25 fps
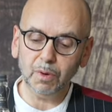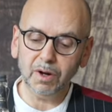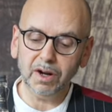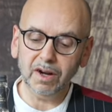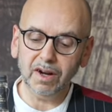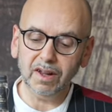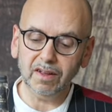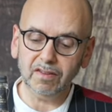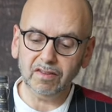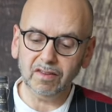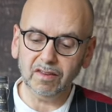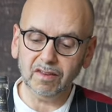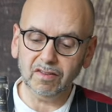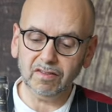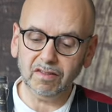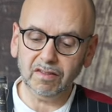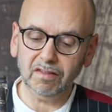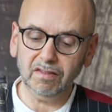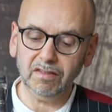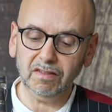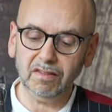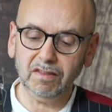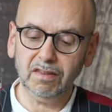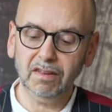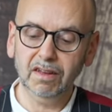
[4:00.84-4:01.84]
one in
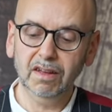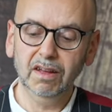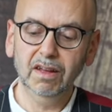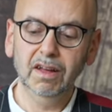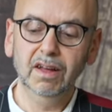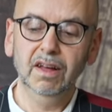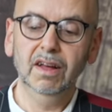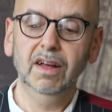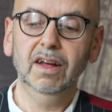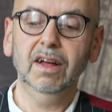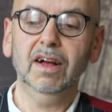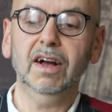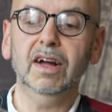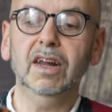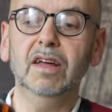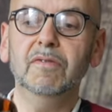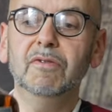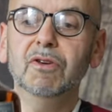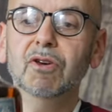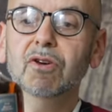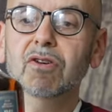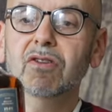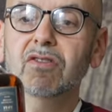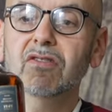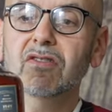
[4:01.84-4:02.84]
existence. And
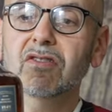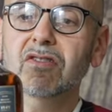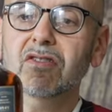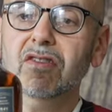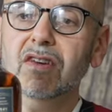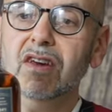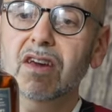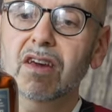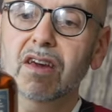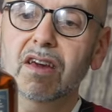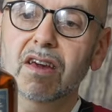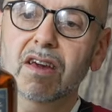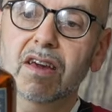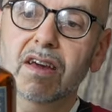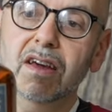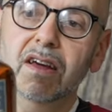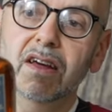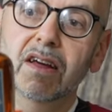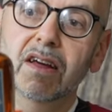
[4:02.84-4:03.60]
if you can see,